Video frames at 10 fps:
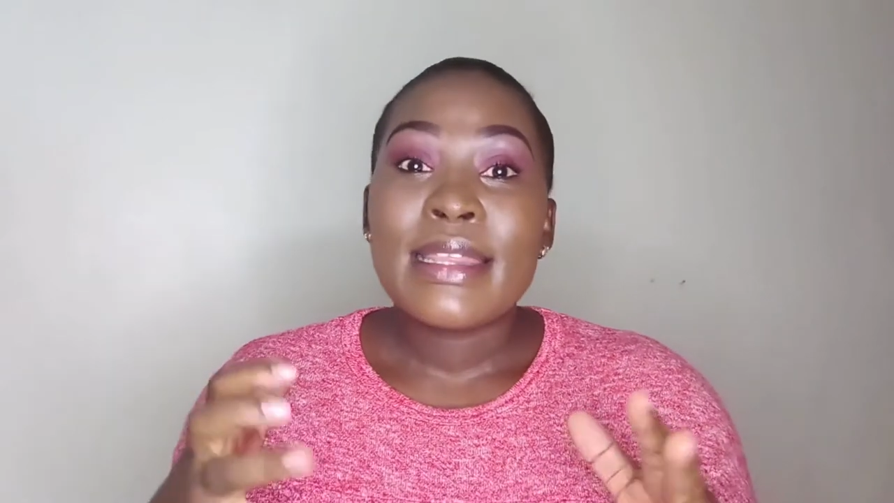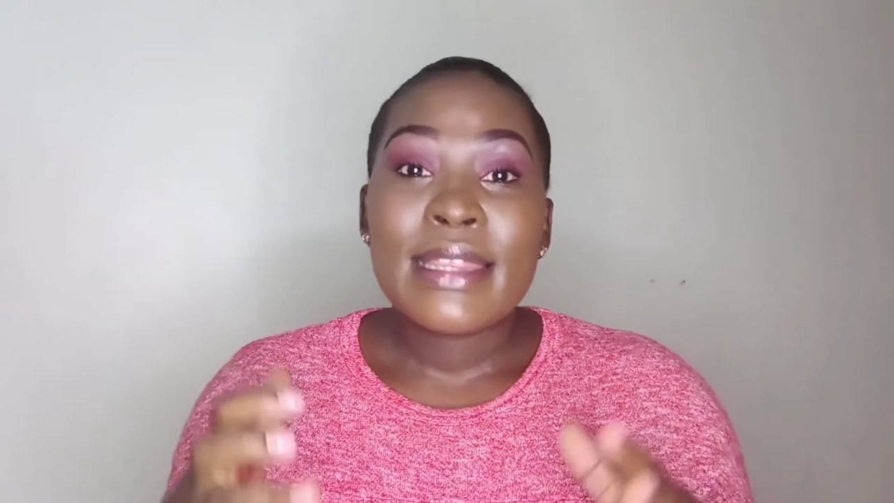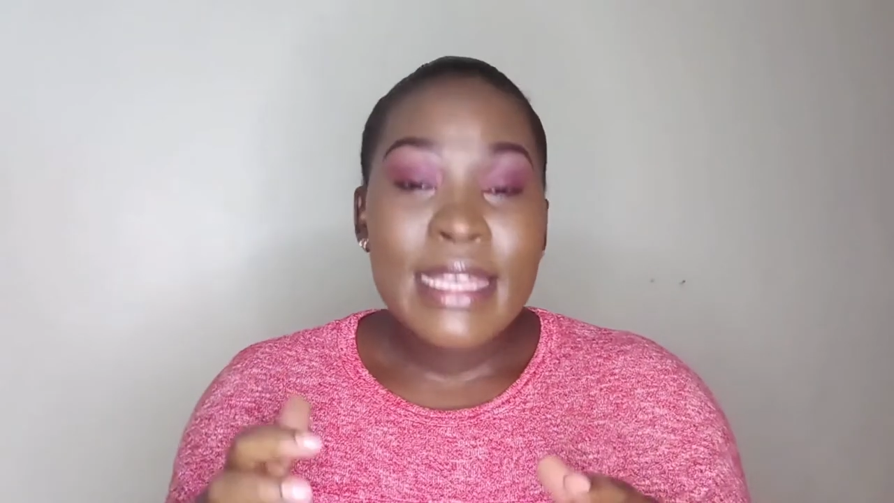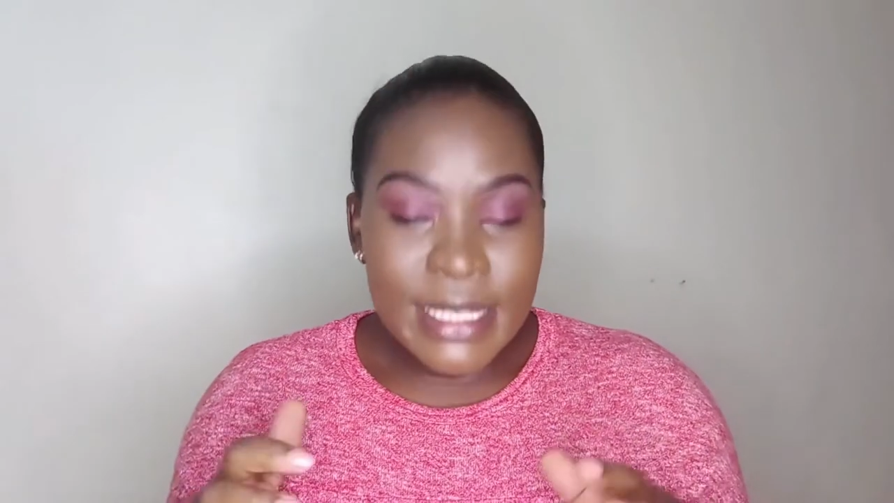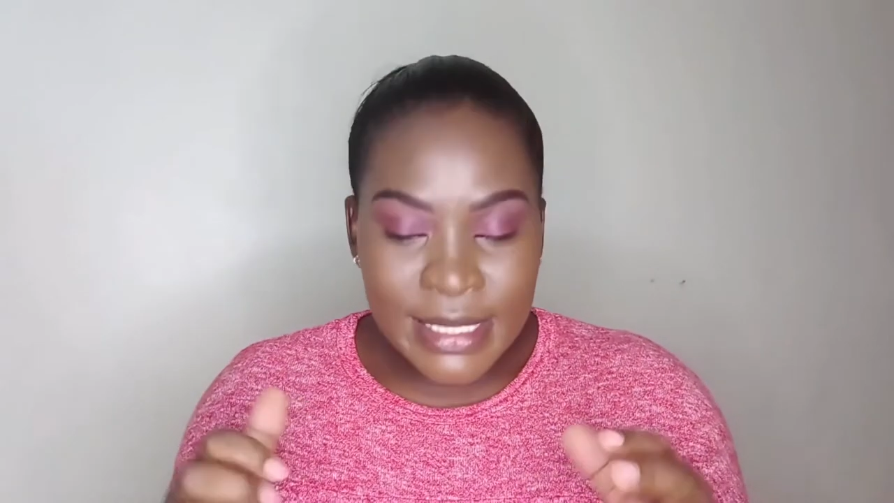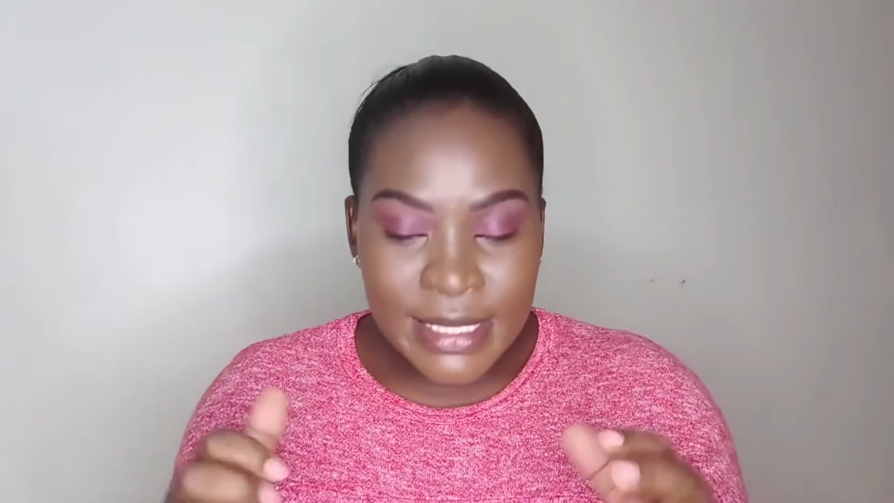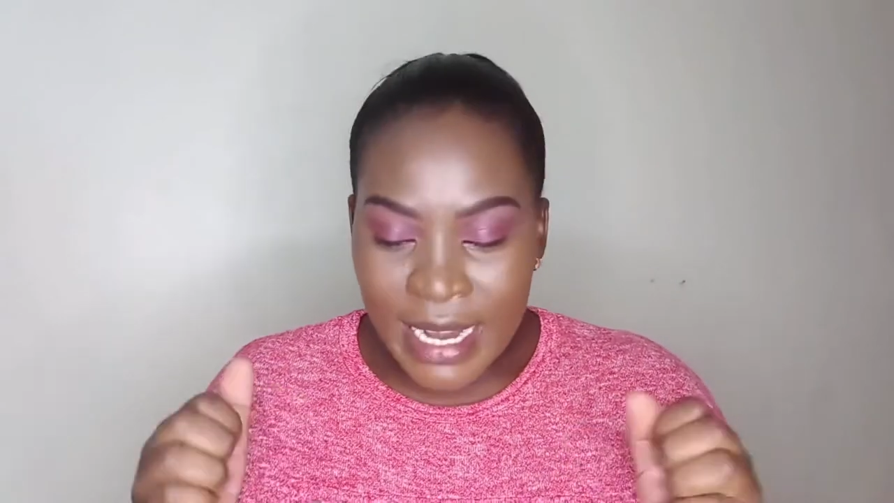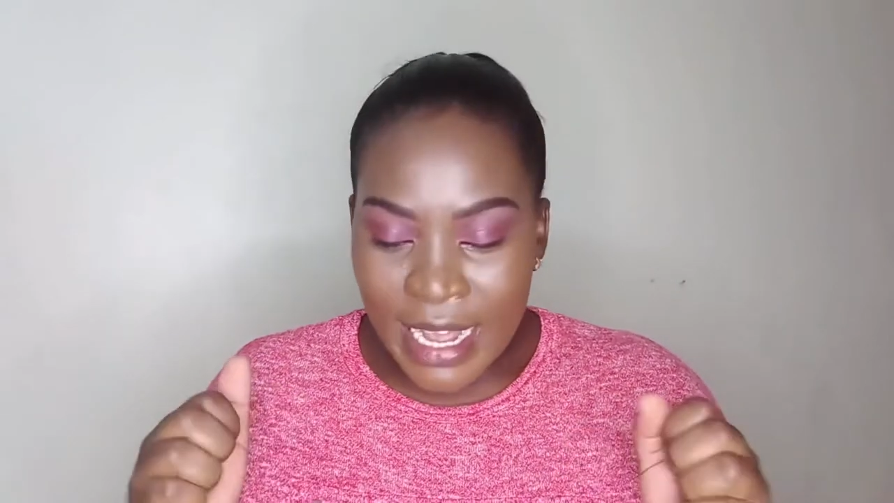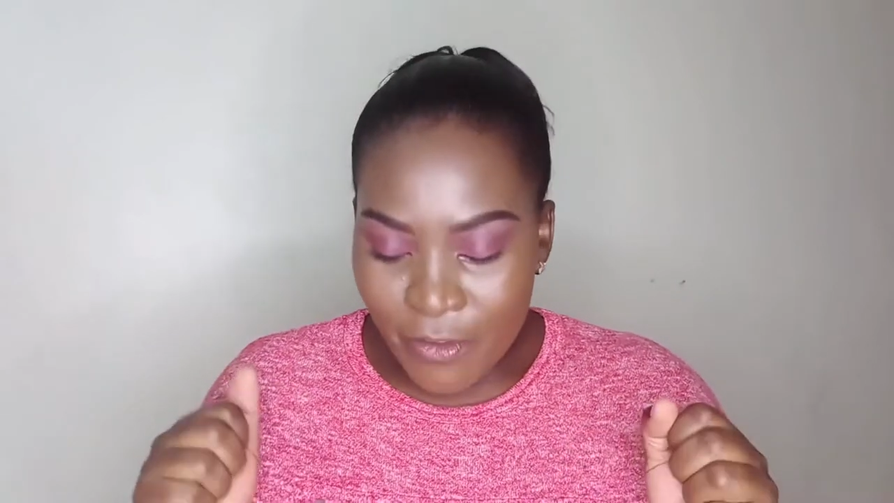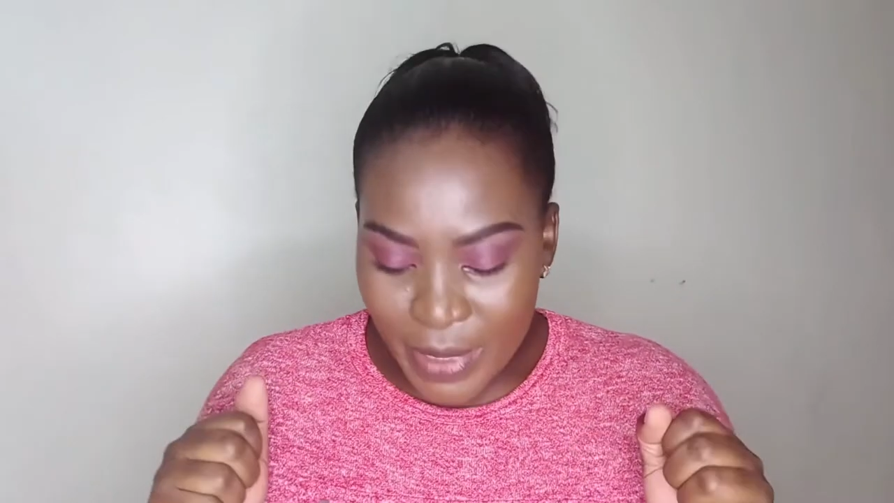things that I
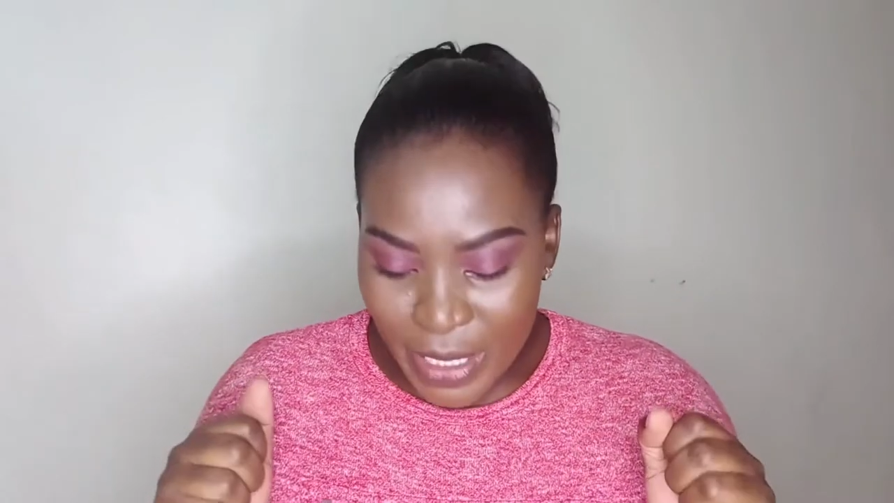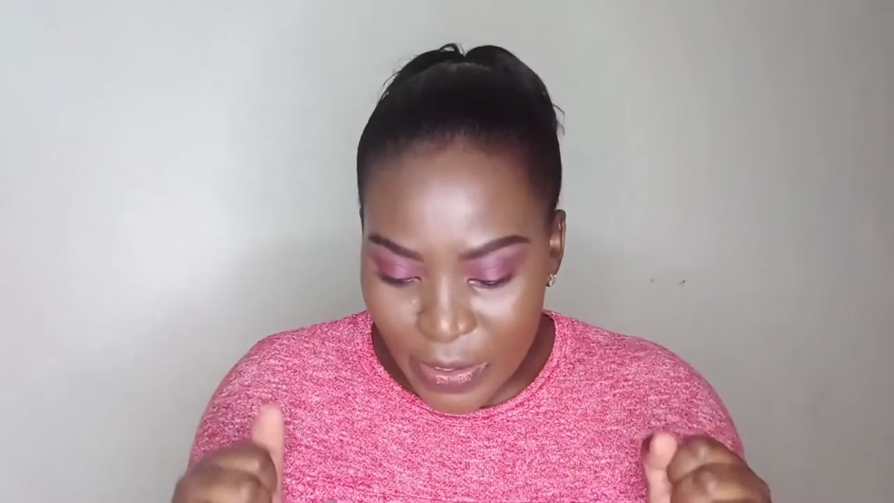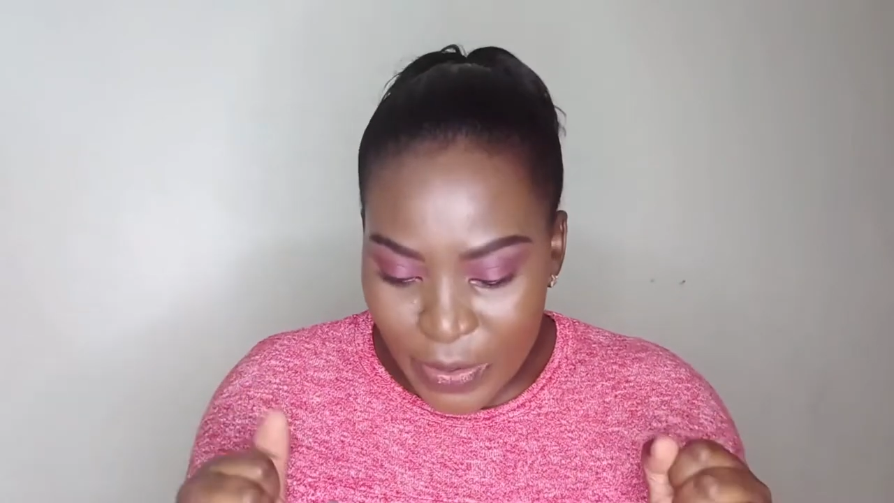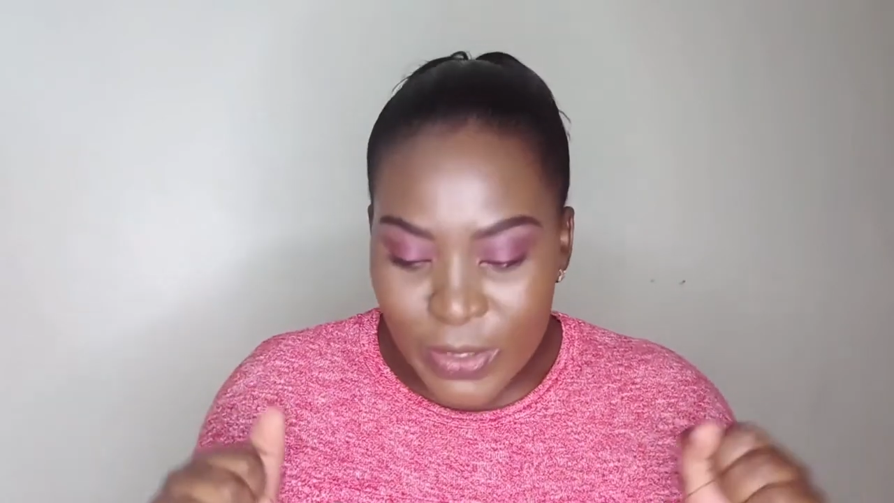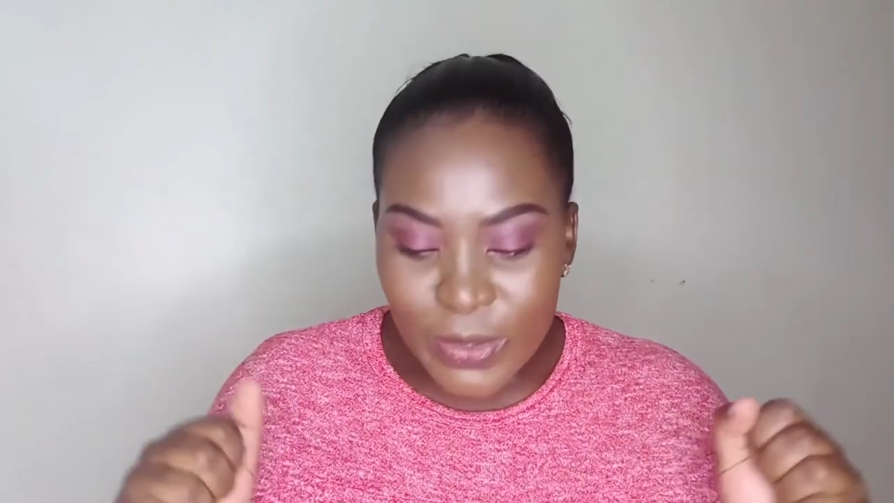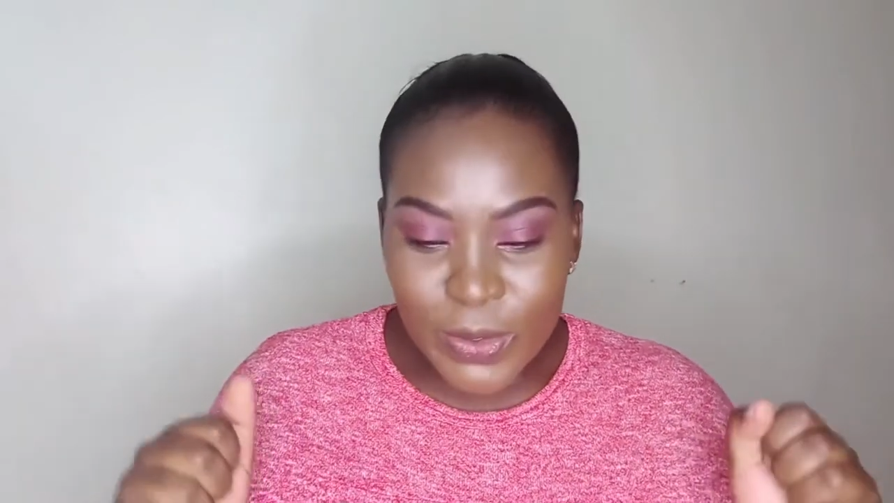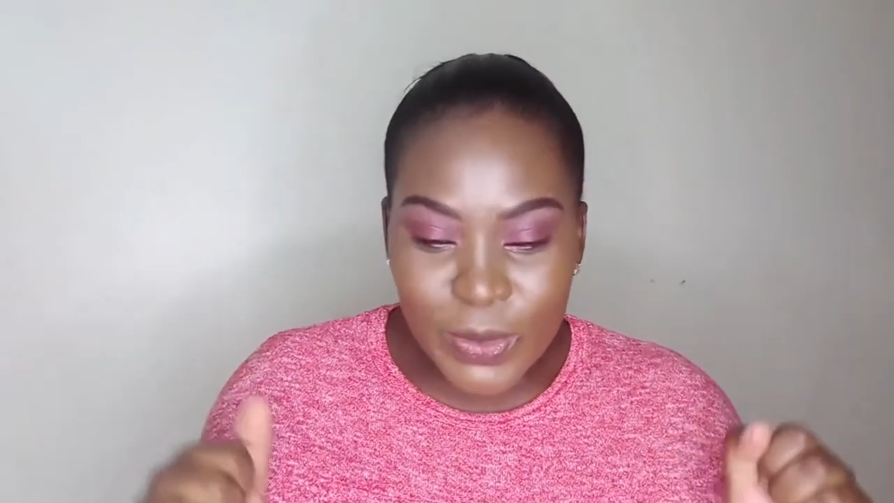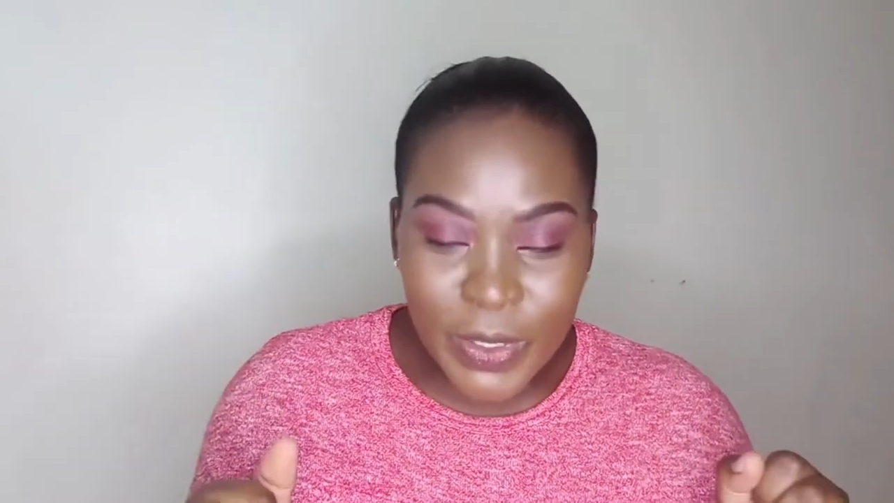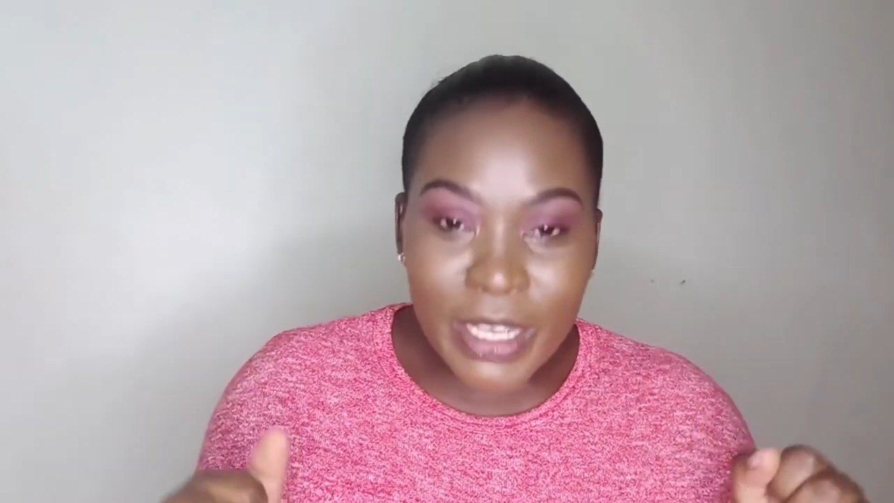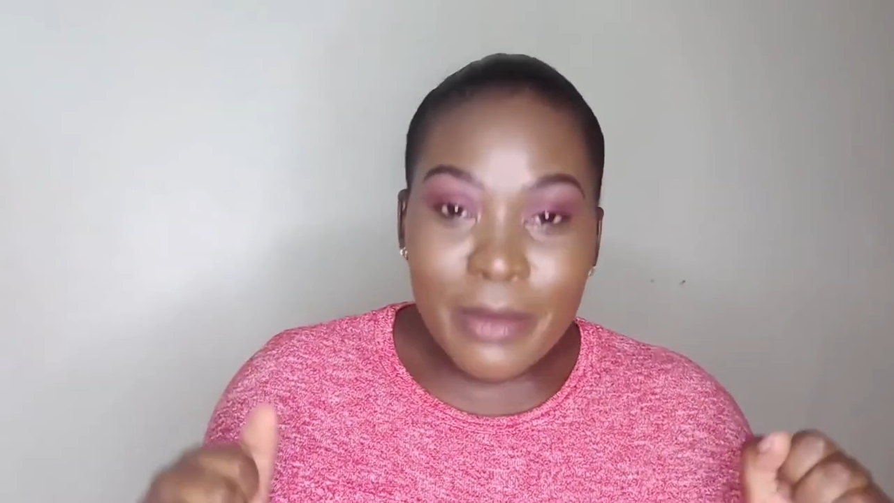have been used to doing,